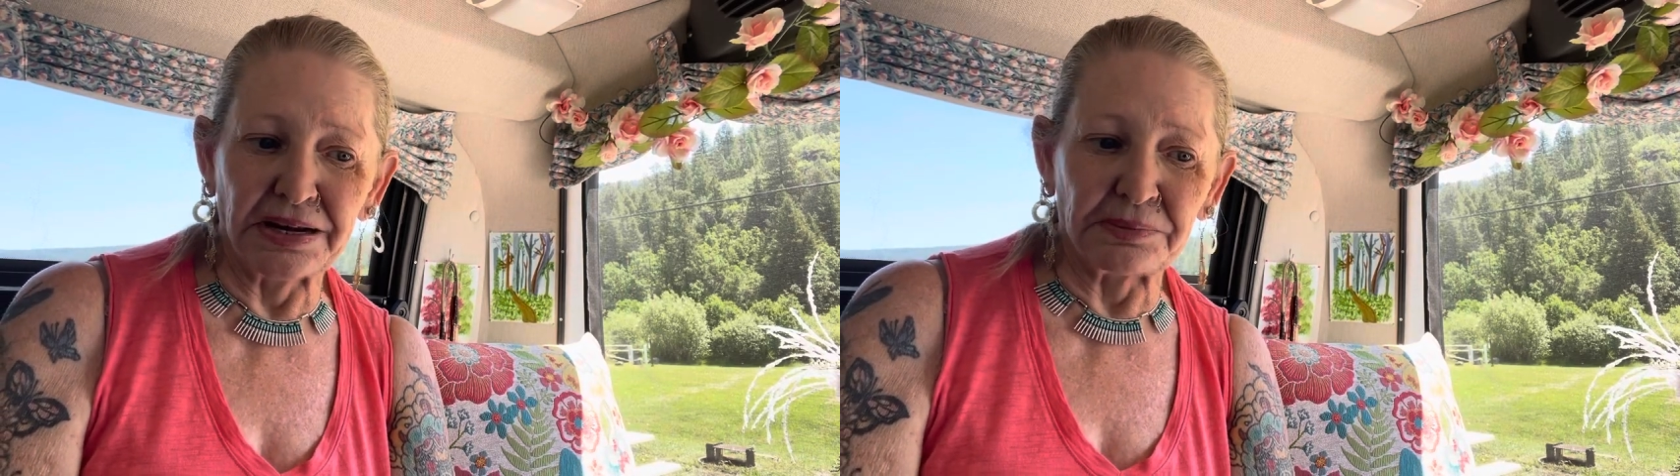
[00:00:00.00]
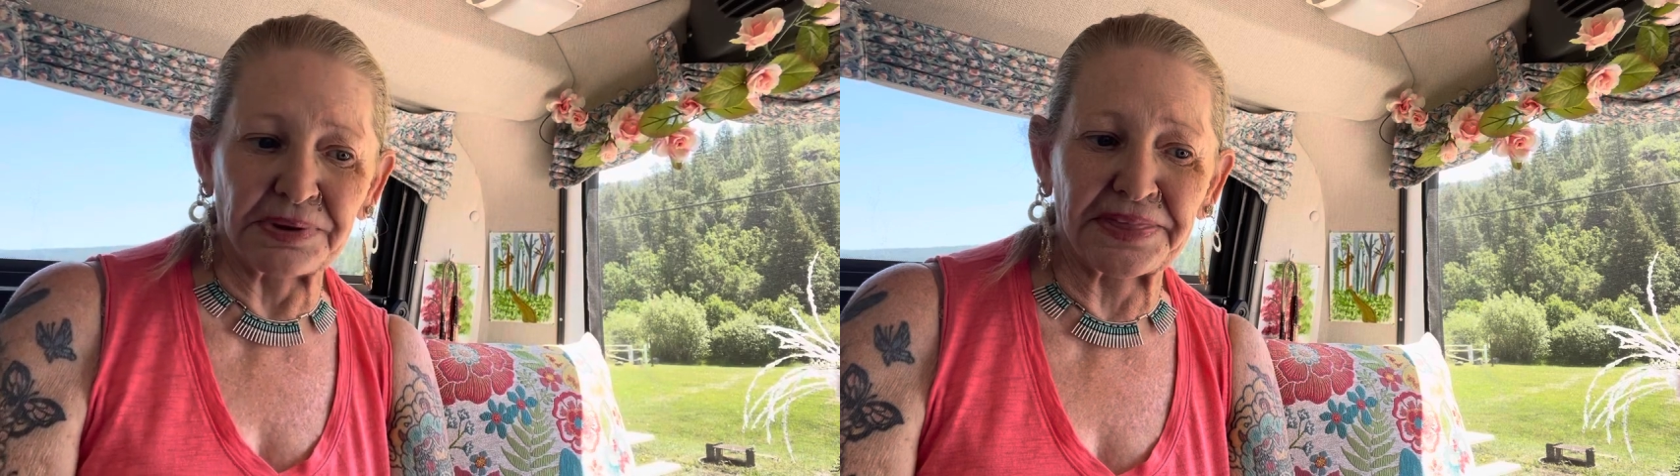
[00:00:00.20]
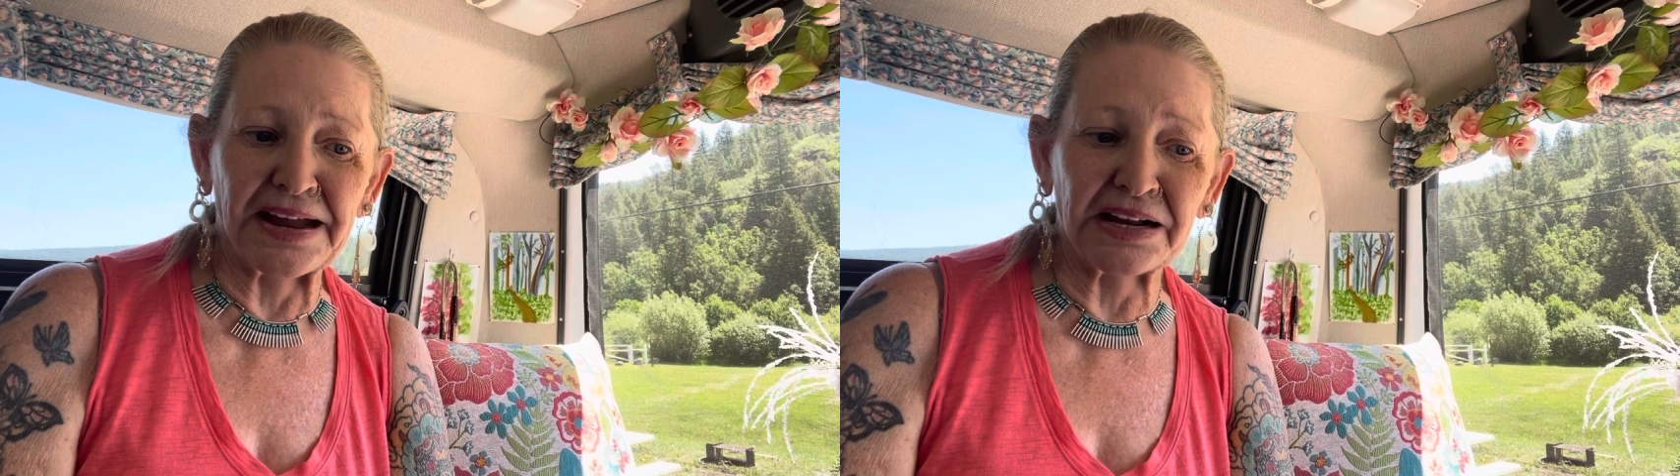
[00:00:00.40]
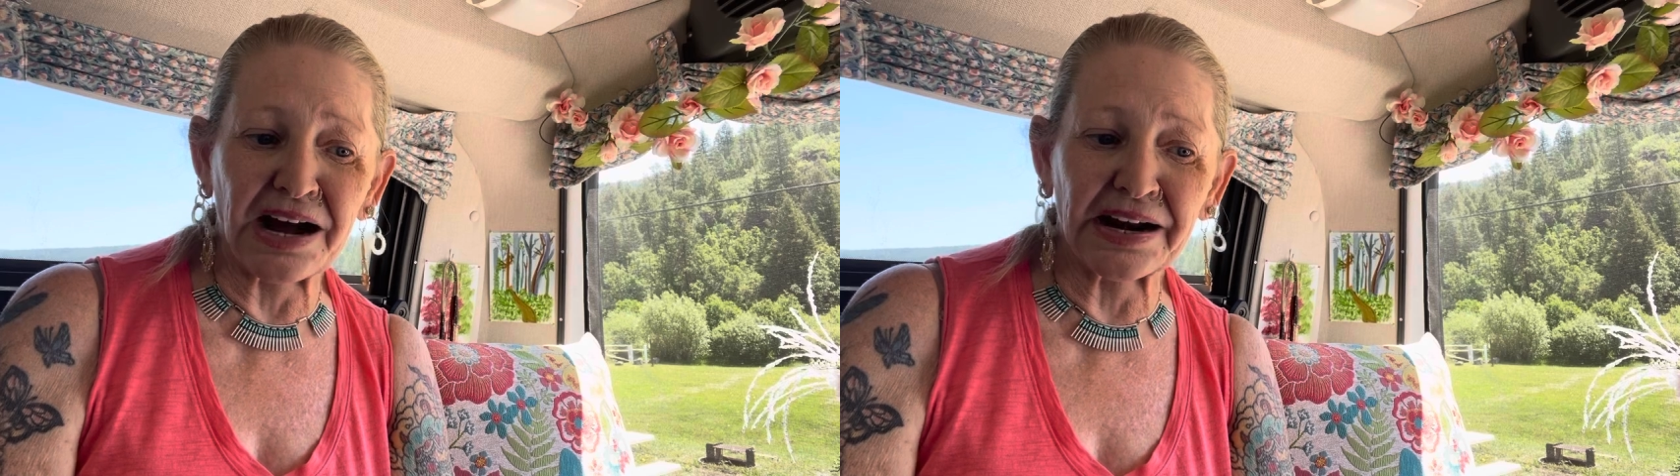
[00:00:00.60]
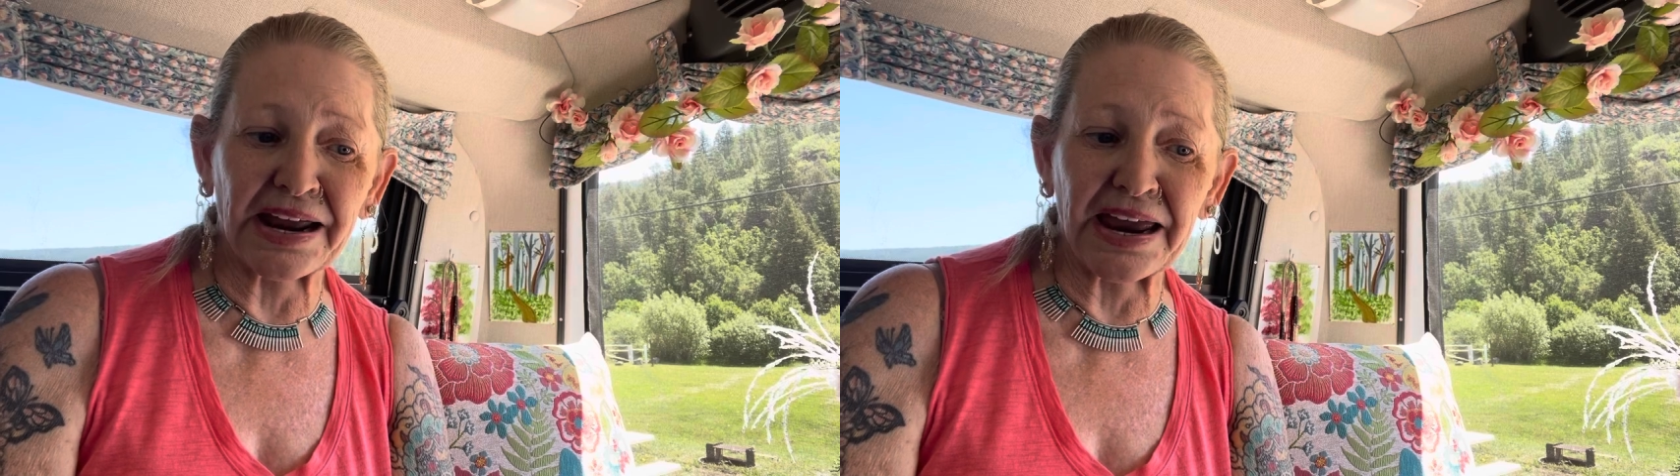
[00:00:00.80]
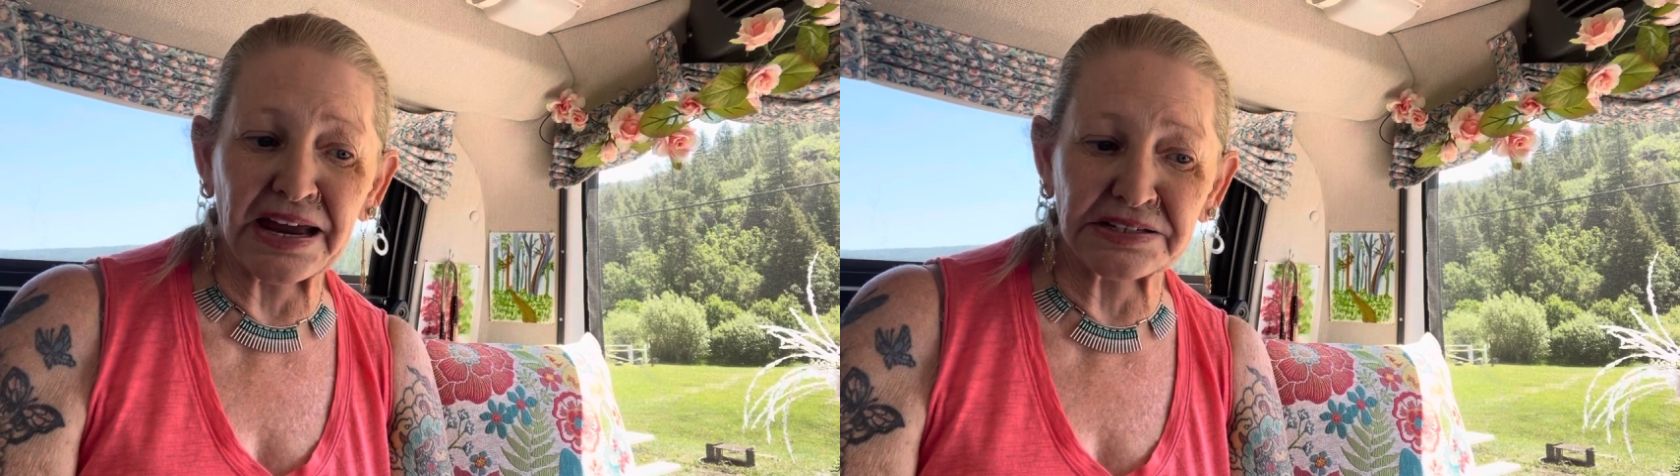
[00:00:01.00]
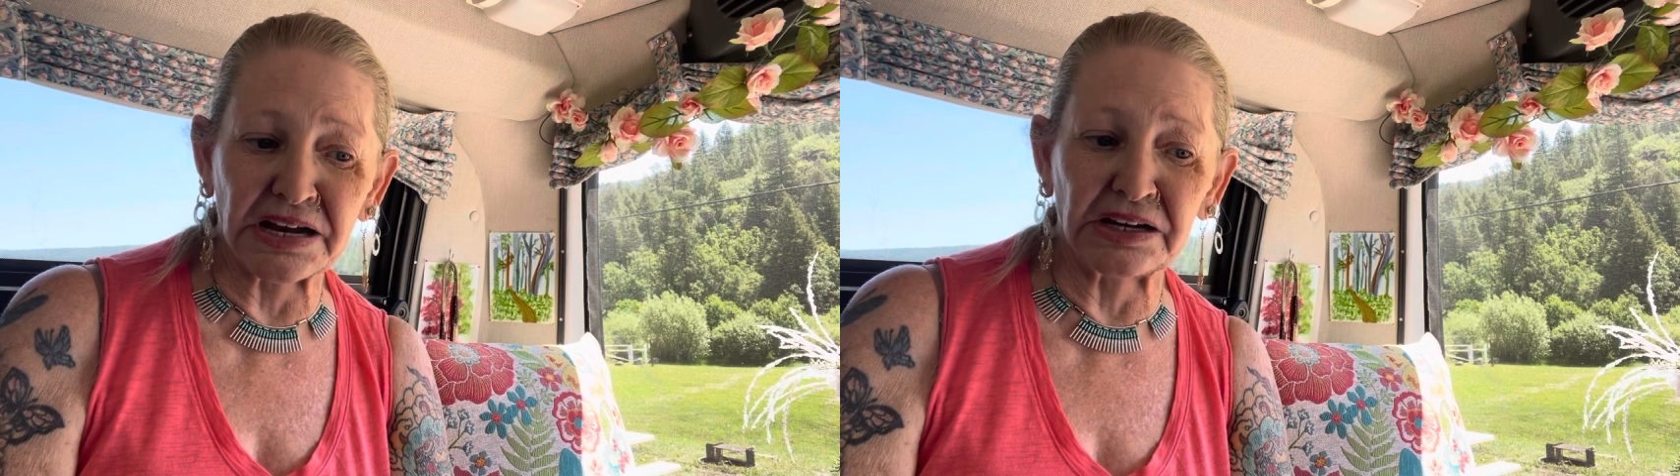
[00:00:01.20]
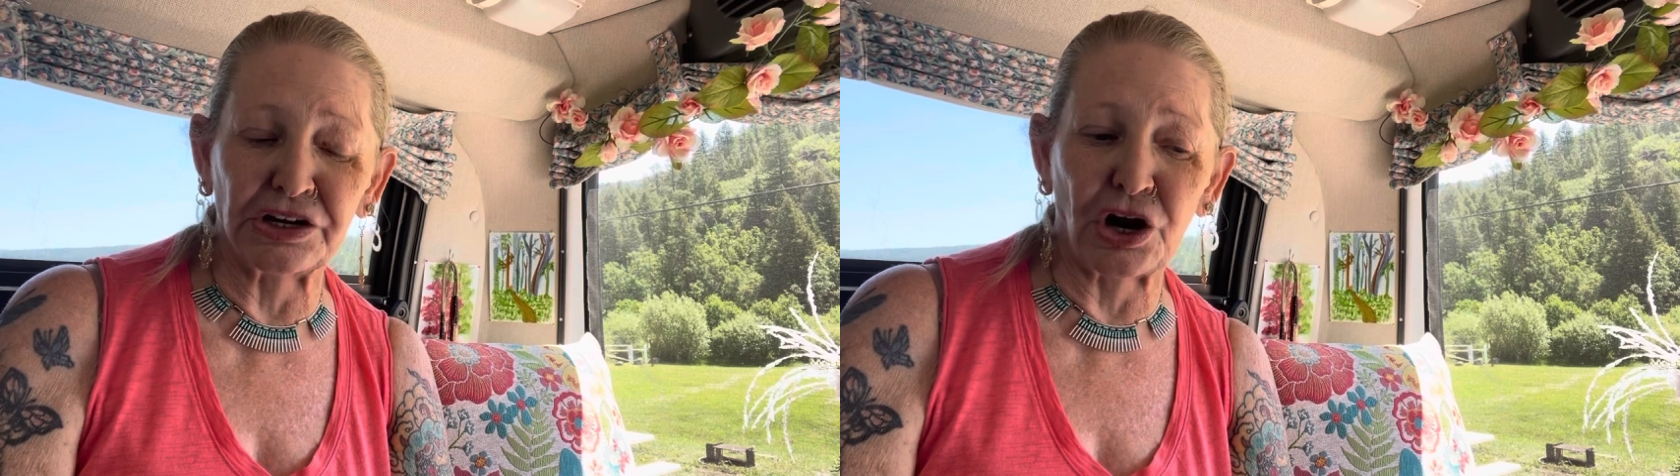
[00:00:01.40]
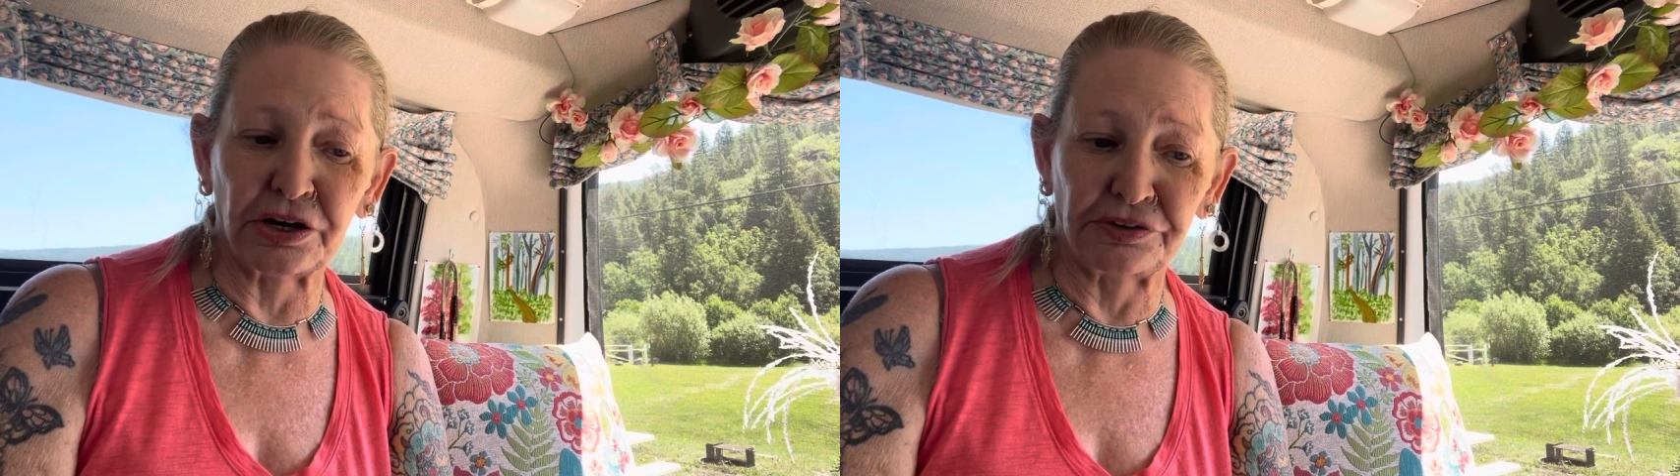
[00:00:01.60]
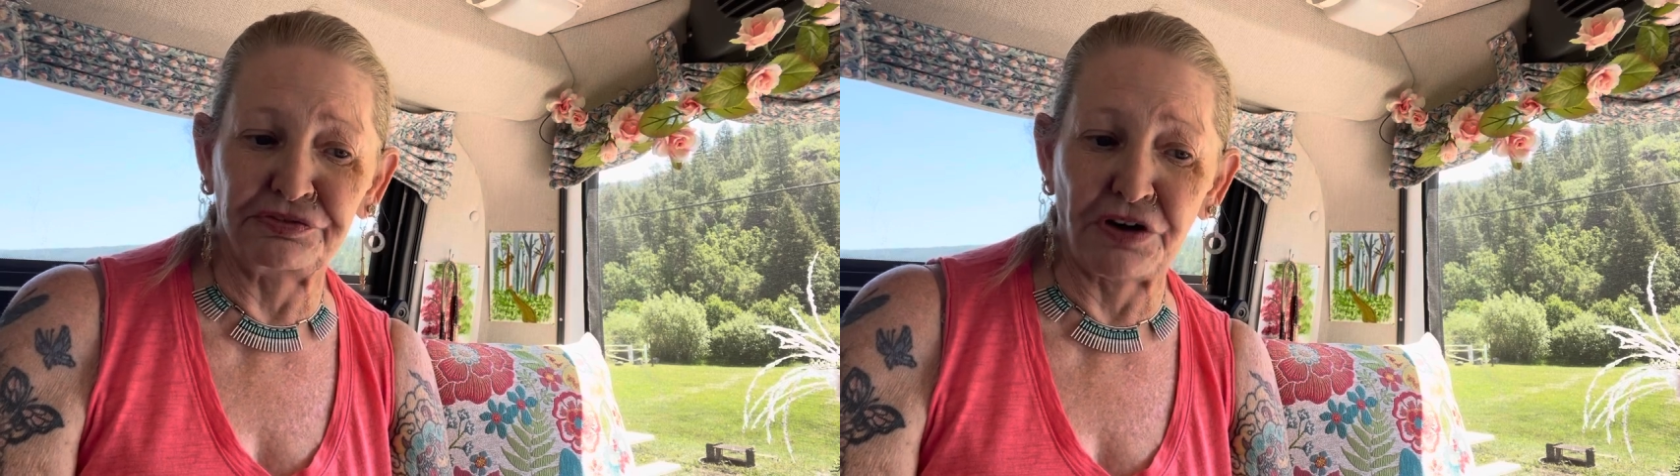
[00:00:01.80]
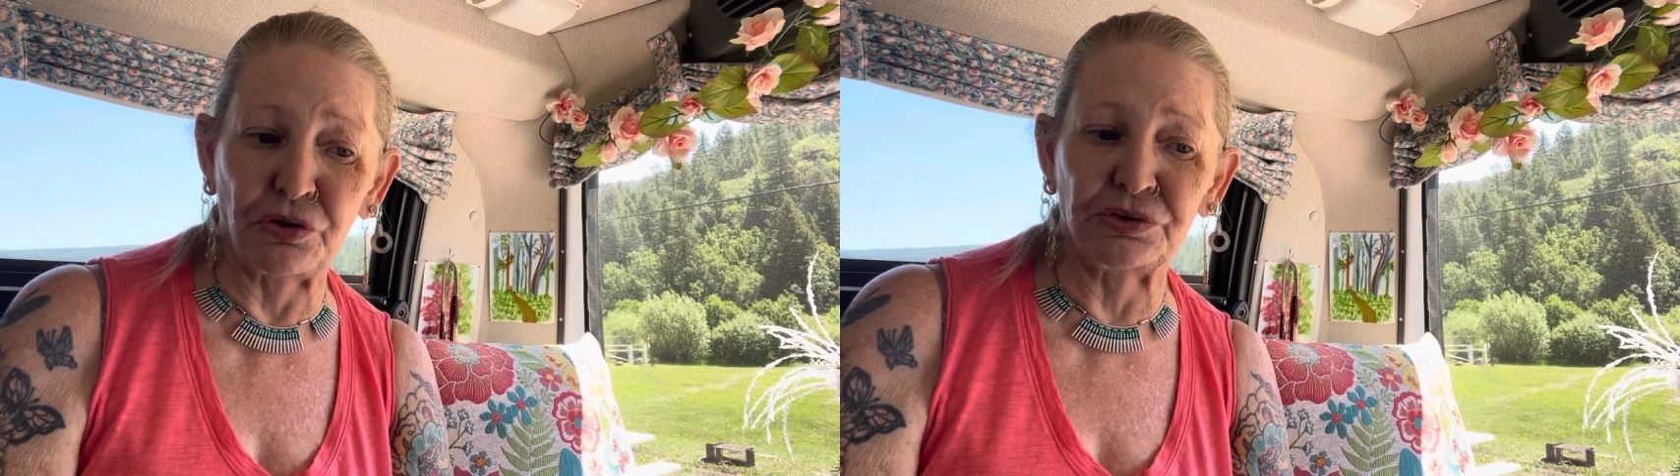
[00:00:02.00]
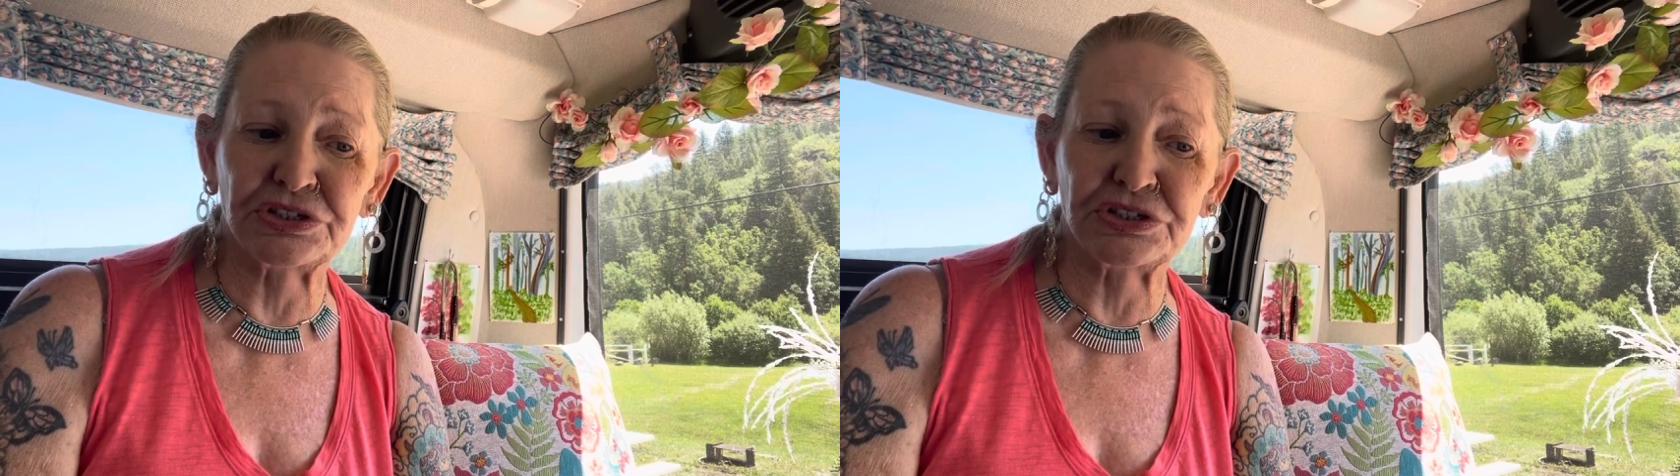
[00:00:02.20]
but thank God I had done it on a phone,